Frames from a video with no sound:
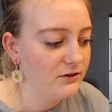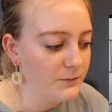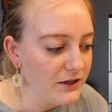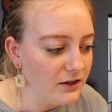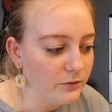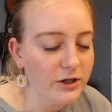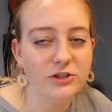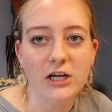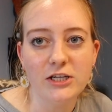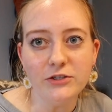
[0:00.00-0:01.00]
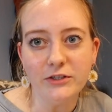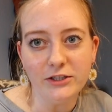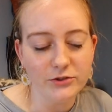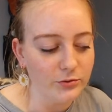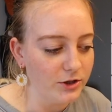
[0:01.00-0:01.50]
Speaking of which, I do
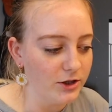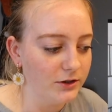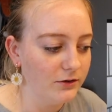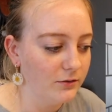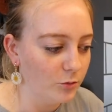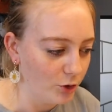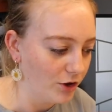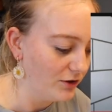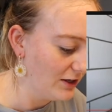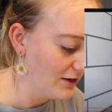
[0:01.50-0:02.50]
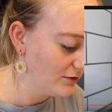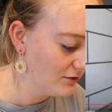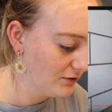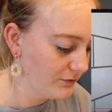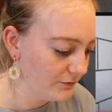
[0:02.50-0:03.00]
need to order more
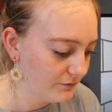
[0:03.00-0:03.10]
contacts.